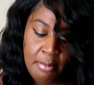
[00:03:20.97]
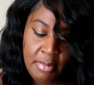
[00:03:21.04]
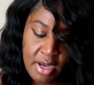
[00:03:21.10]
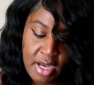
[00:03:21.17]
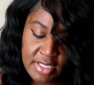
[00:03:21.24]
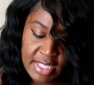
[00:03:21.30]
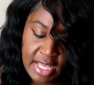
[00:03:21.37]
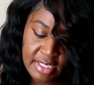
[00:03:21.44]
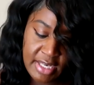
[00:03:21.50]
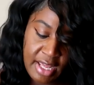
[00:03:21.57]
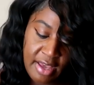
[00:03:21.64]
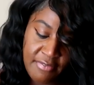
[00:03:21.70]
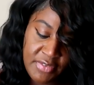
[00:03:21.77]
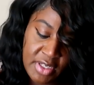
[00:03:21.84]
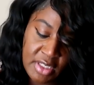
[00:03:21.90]
because i
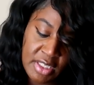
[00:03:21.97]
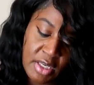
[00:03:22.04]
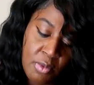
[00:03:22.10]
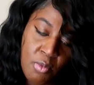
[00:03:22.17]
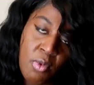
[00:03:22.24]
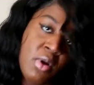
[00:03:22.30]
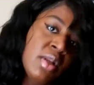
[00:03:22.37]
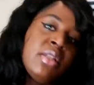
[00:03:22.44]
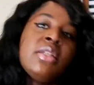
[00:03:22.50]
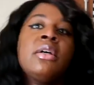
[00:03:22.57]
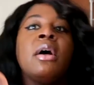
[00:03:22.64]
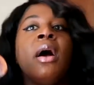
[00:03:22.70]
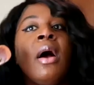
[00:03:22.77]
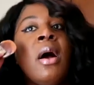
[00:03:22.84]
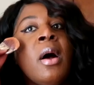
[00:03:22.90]
definitely want
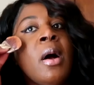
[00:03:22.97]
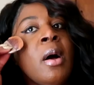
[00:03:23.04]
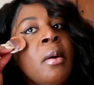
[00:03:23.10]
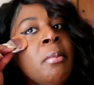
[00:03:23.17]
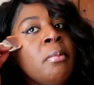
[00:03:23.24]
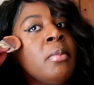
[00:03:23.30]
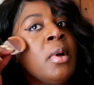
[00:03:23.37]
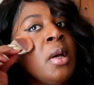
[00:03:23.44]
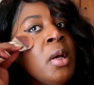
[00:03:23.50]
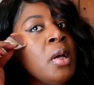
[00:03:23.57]
to um